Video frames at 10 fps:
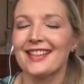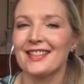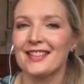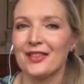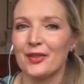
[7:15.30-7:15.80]

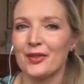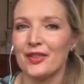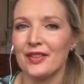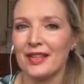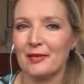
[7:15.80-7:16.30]

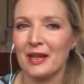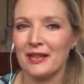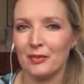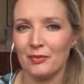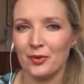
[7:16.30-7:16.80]
So that's my
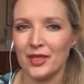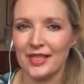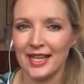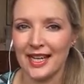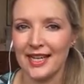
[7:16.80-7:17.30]
tip for
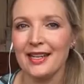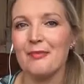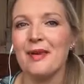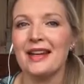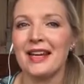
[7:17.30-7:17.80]
today.
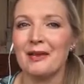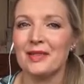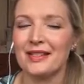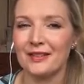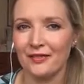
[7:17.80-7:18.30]
My name
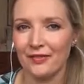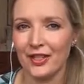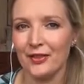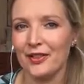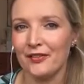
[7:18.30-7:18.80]
is
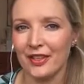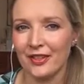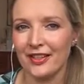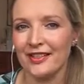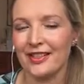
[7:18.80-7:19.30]
Fiona
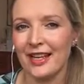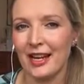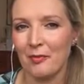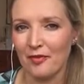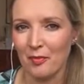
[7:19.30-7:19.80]
Ferris and
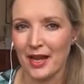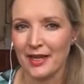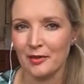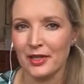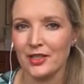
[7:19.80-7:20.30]
I'm from
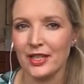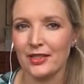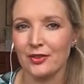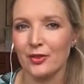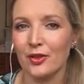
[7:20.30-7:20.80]

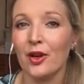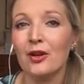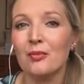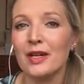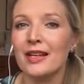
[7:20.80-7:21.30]

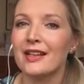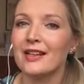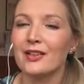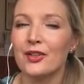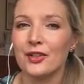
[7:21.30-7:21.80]
howtobechic.com.
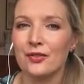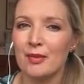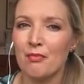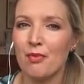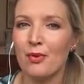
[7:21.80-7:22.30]
You can
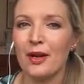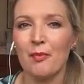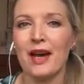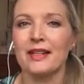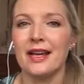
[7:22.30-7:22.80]
read more
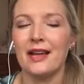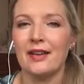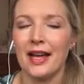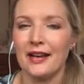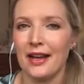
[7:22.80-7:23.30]
about
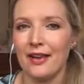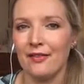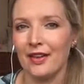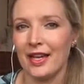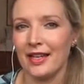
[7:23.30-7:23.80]
how to
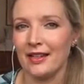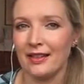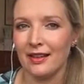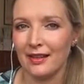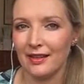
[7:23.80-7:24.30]
have a